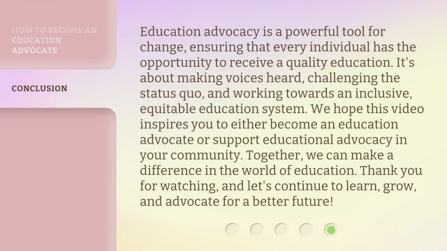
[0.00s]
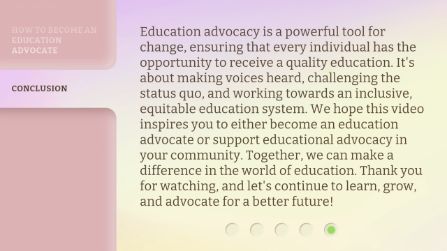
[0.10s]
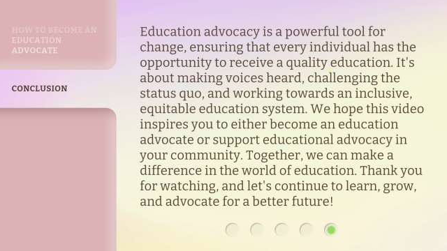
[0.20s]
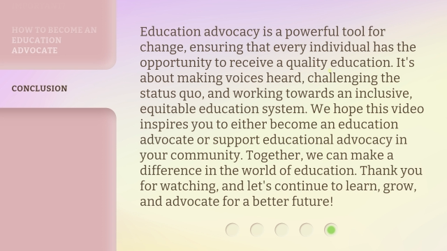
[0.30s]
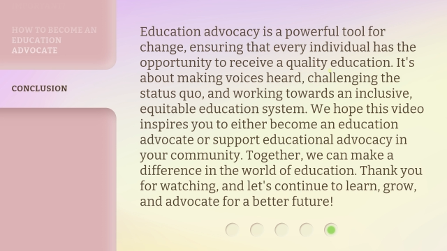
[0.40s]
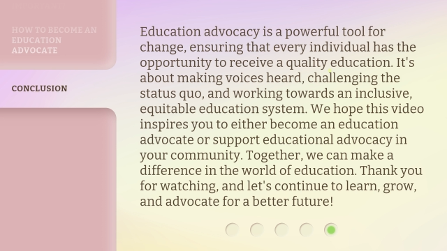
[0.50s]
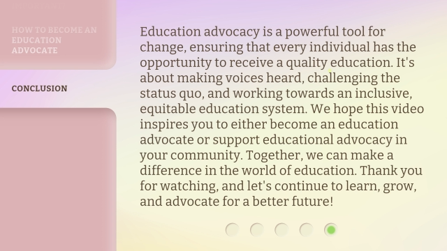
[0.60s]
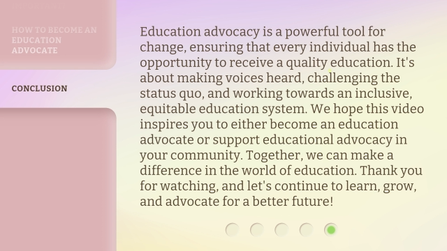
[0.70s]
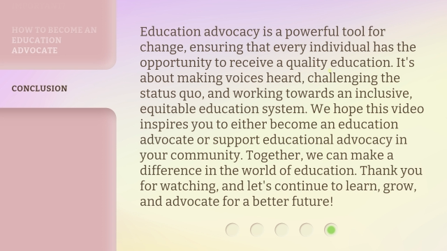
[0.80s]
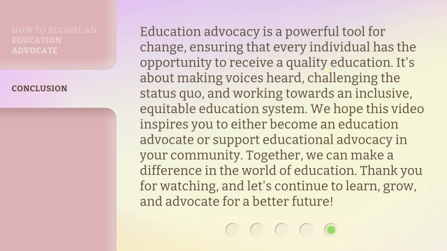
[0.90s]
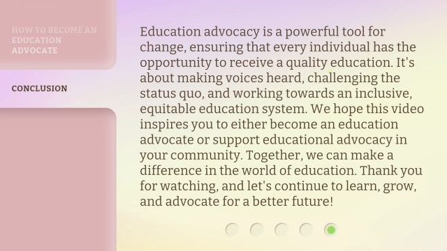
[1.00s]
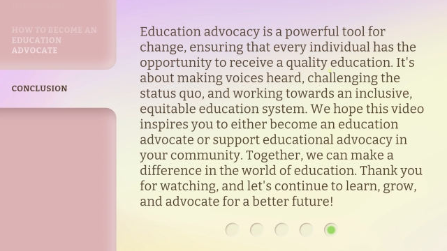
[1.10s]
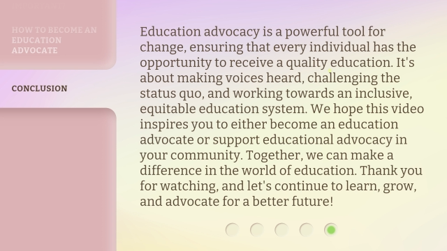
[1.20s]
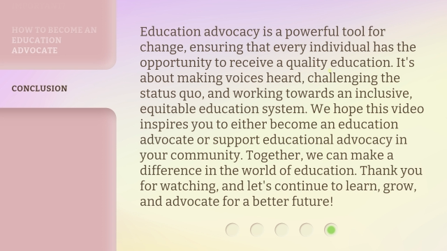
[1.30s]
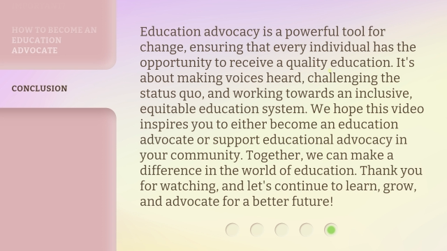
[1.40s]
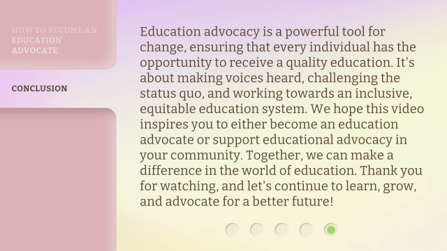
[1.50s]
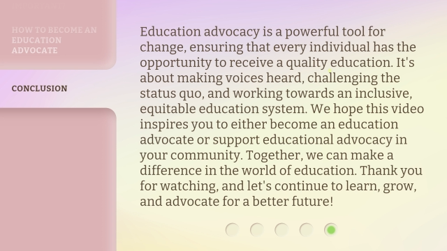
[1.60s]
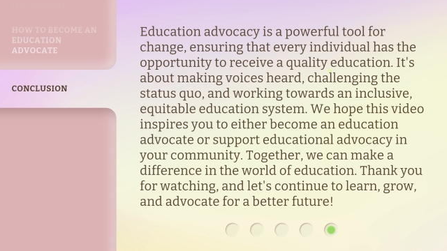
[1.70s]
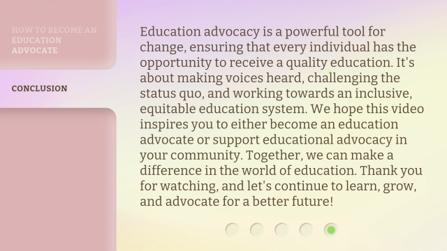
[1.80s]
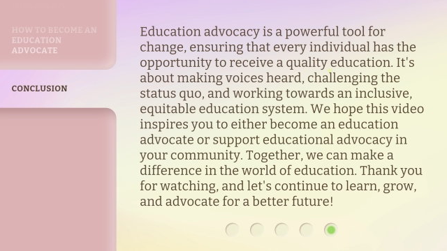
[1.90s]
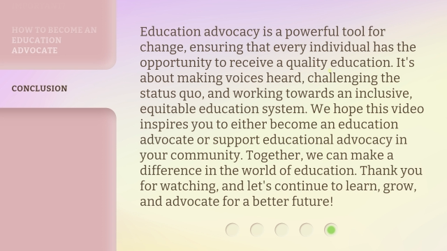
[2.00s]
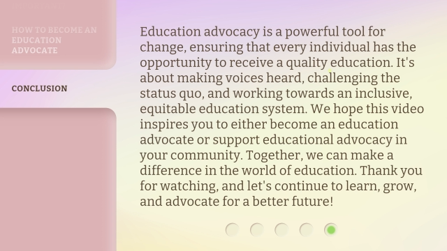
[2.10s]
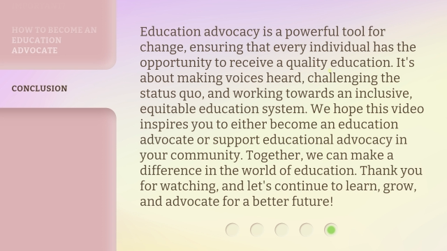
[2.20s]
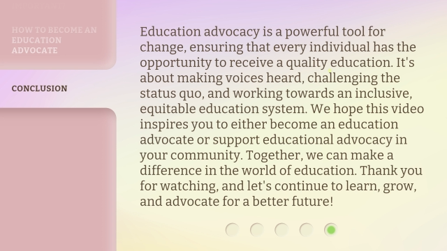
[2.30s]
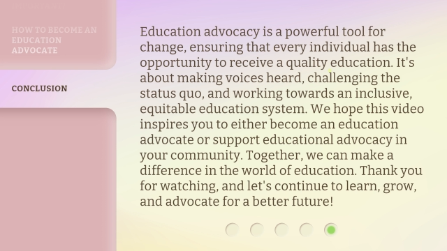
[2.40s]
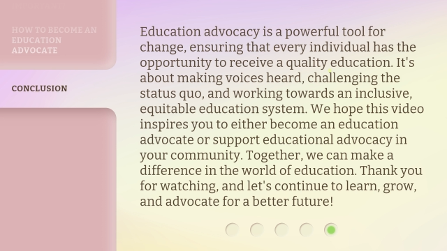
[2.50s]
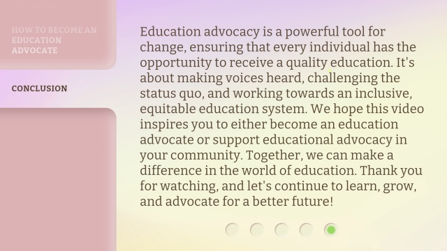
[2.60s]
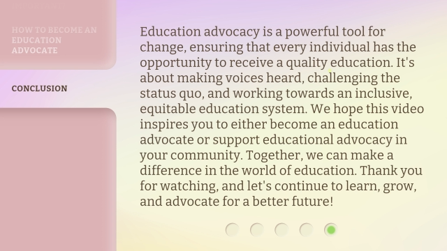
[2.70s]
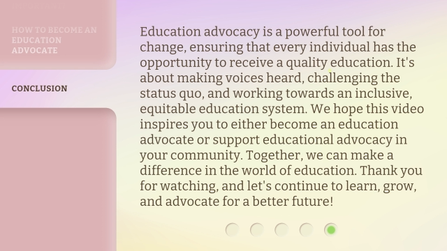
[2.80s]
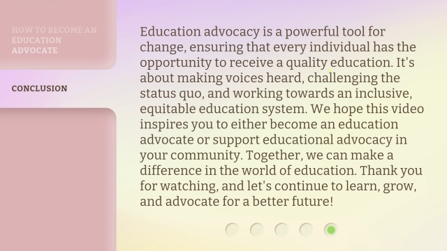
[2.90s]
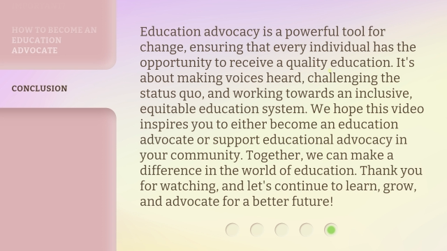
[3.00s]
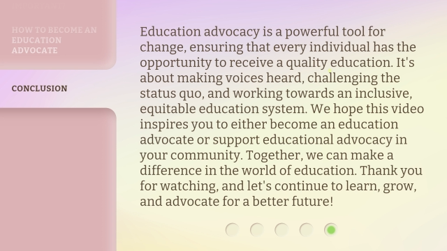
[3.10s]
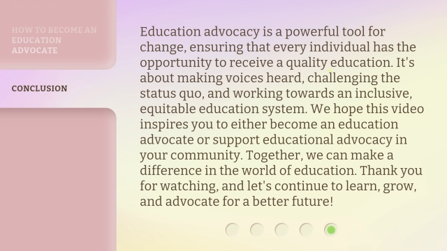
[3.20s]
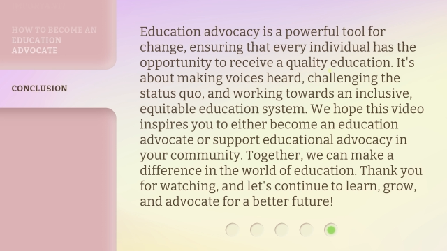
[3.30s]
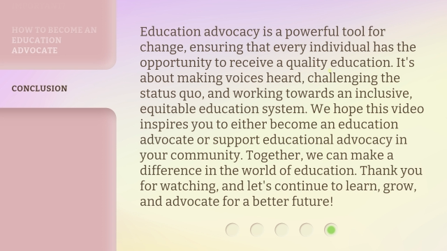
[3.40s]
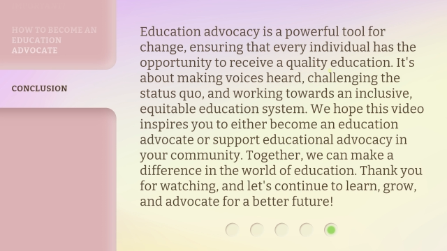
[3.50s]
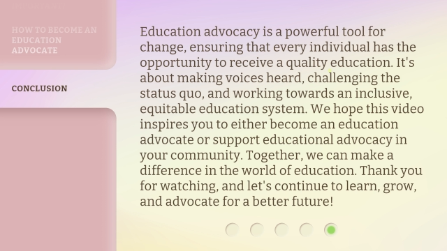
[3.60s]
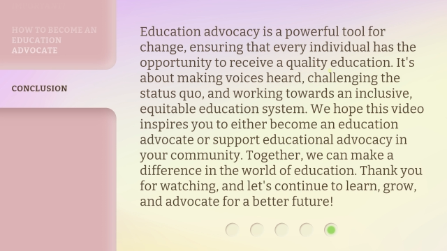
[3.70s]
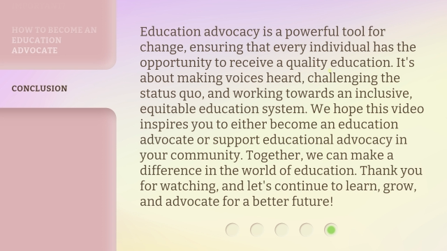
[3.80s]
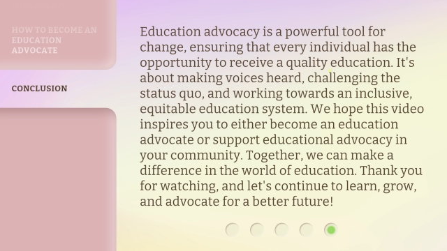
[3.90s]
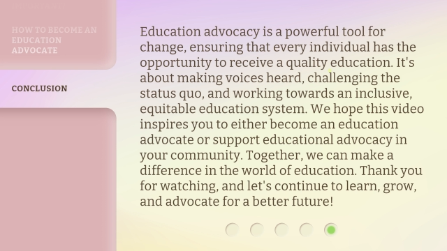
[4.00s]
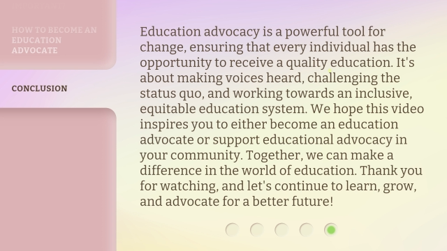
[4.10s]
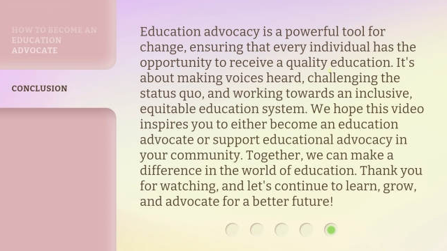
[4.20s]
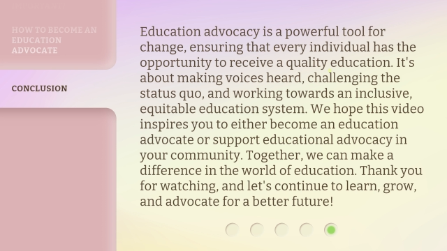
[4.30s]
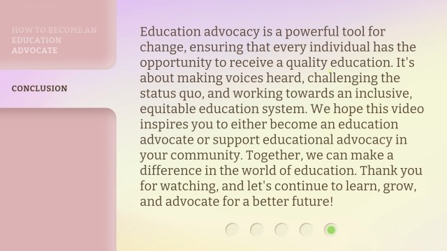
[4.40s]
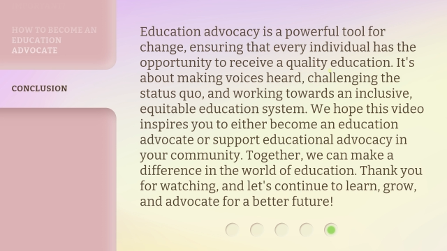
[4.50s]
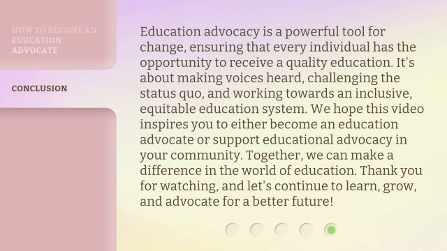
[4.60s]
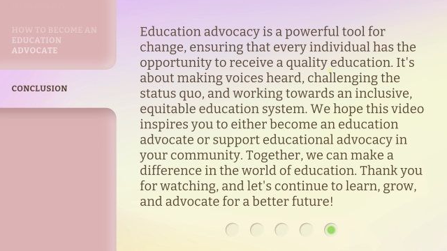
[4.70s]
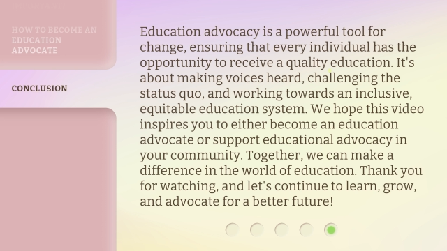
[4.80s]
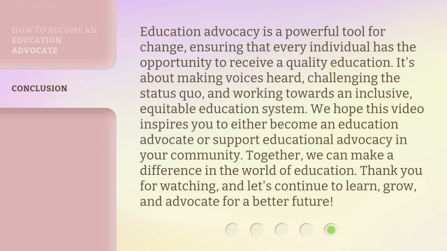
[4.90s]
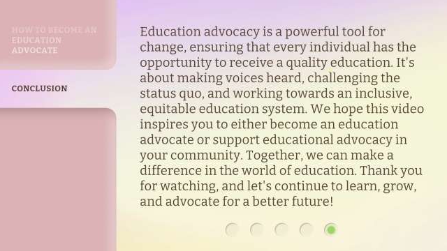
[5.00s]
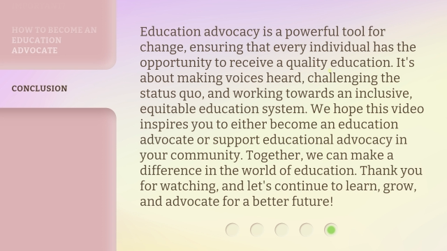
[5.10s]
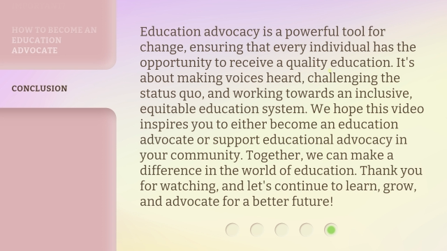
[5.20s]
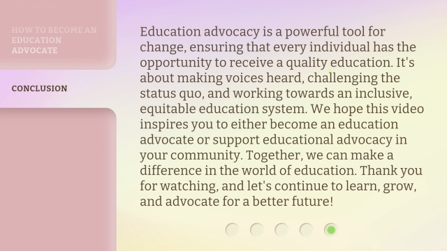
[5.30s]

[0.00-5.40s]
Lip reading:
Nobody's mouth can be seen.